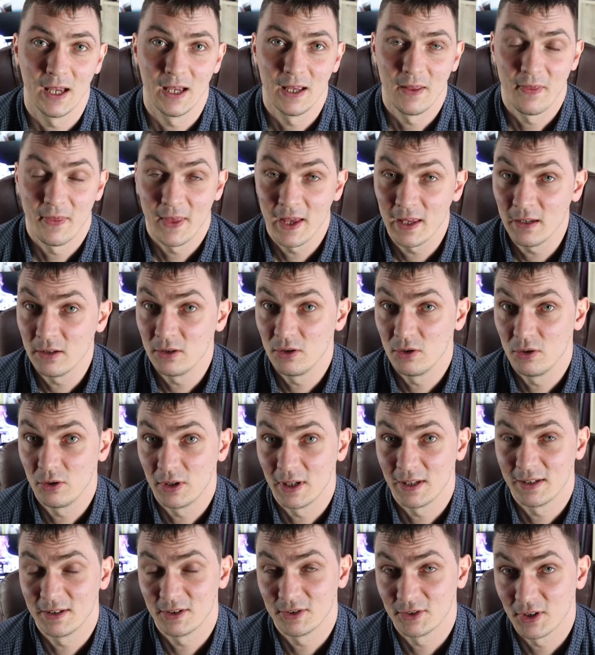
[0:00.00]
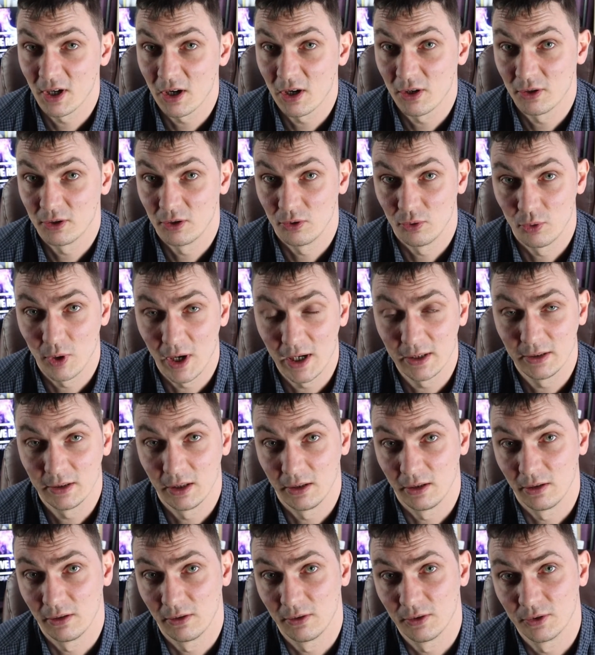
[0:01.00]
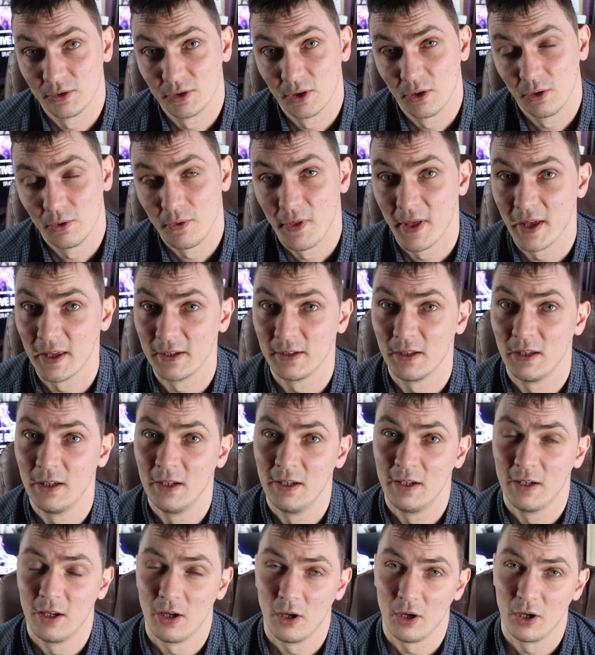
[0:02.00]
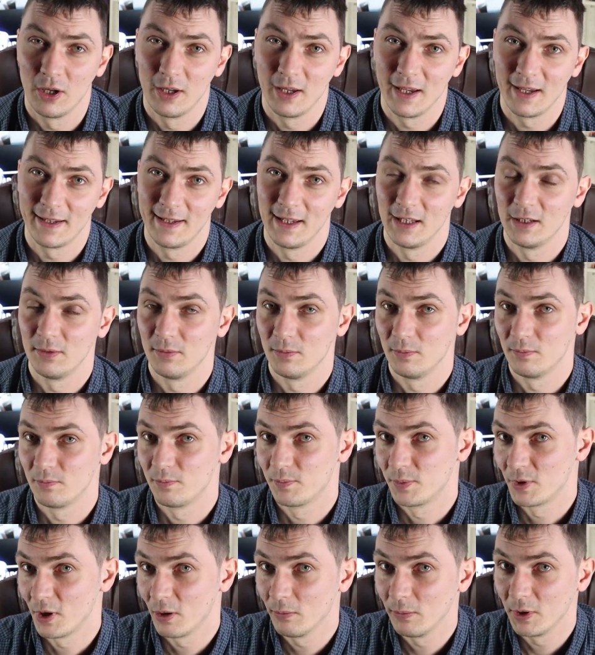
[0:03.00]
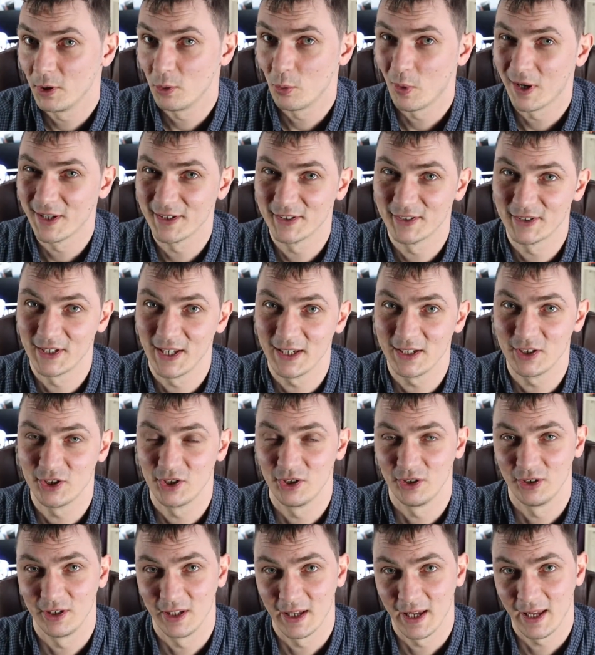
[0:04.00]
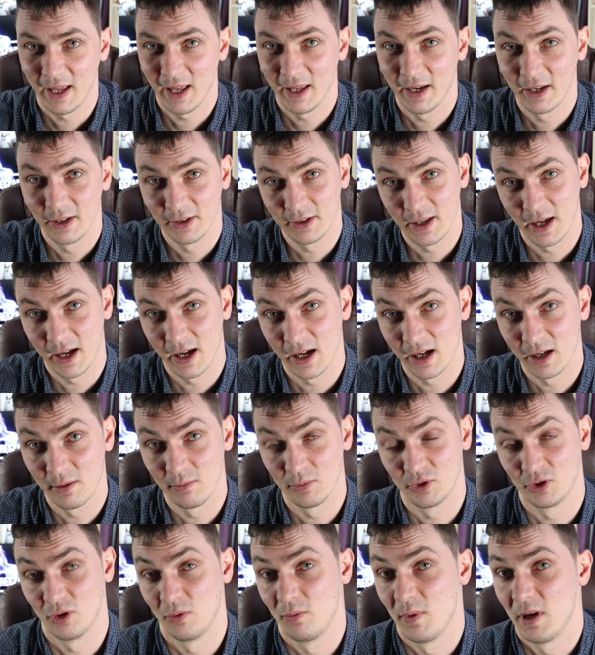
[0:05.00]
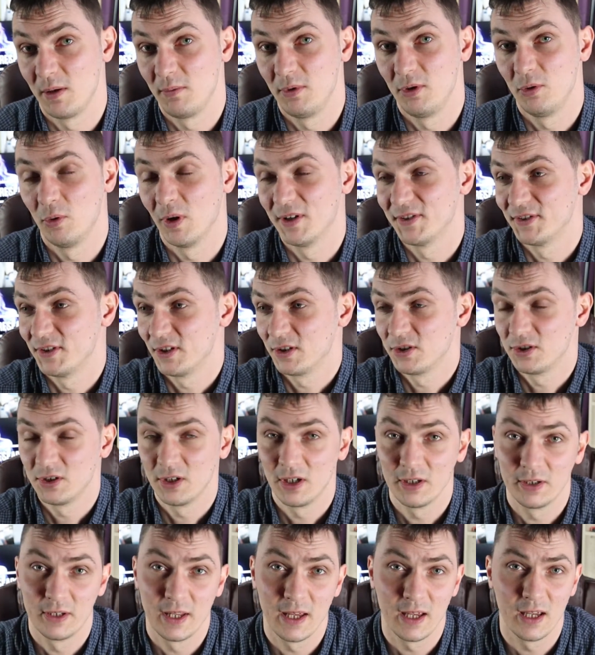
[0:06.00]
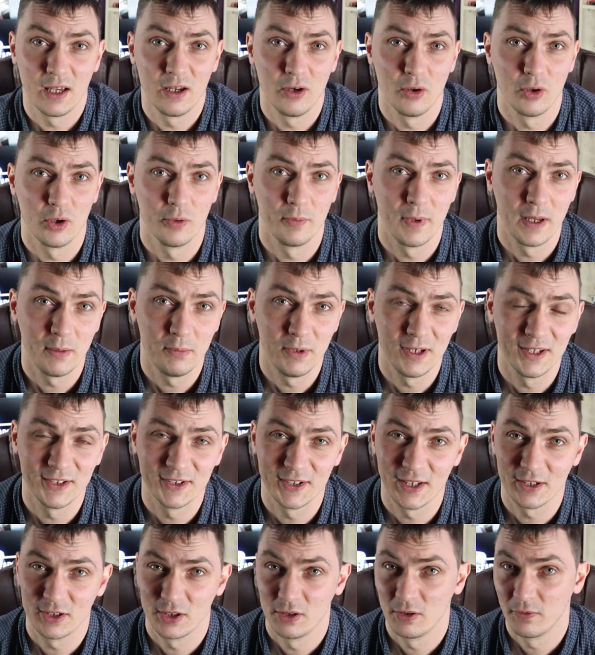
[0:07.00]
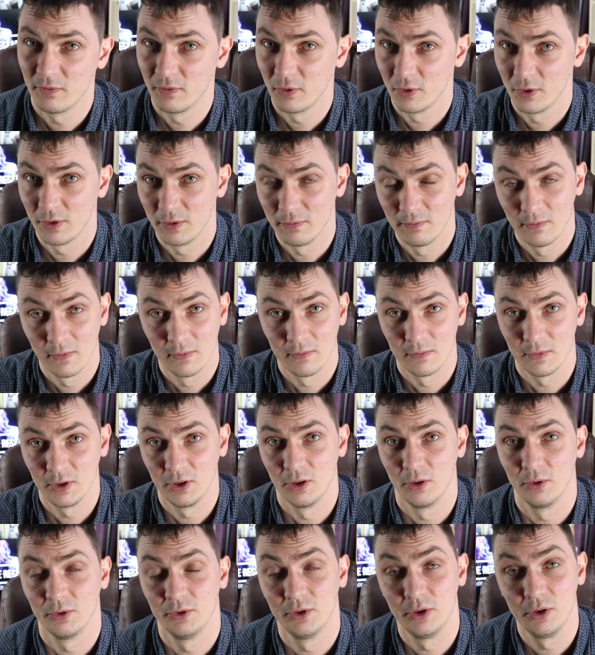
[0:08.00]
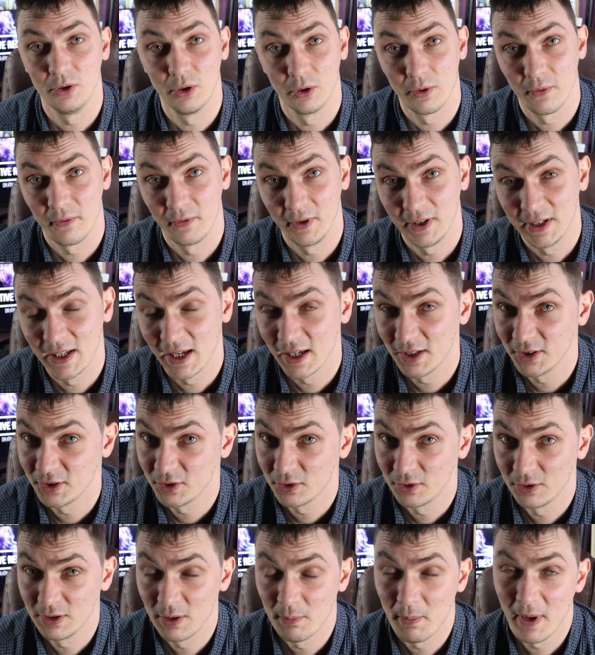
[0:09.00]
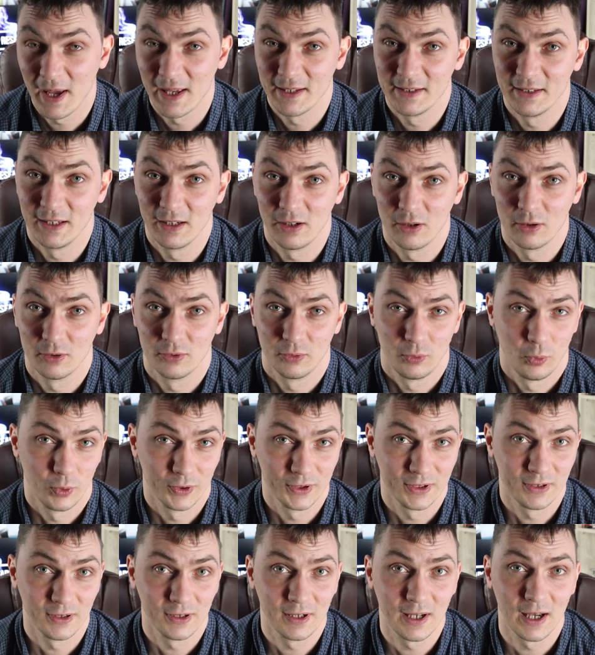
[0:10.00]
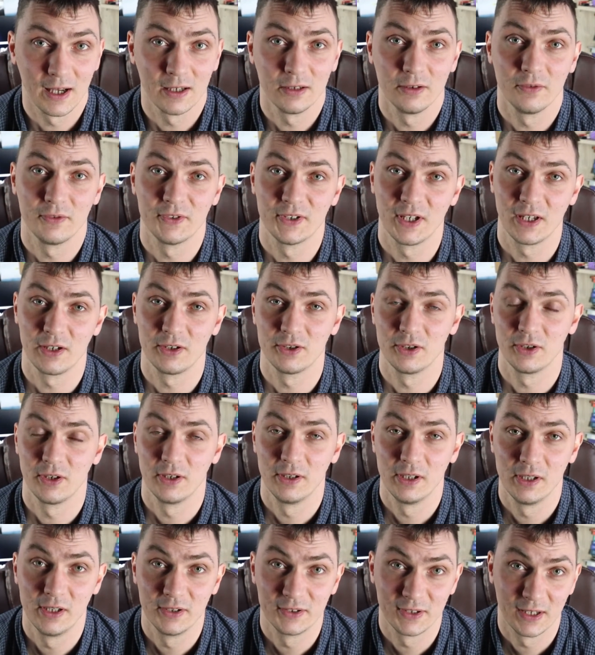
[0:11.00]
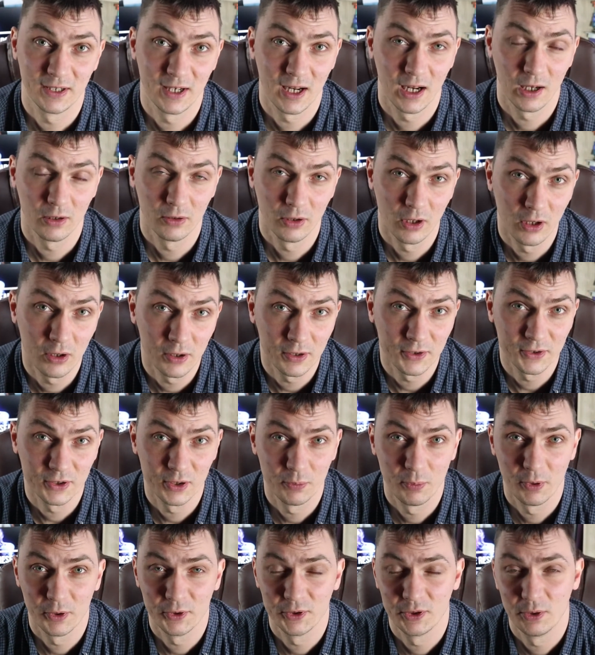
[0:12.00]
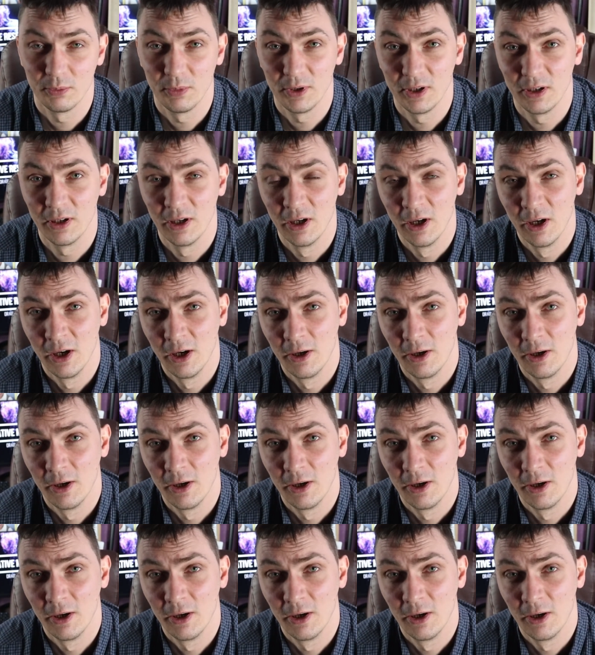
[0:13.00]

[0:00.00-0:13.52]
and then you can start writing so then uh, again probably one section at a time so maybe one section a day or maybe a section for you know two or three days depending on what kind of section it is and how long it's supposed to be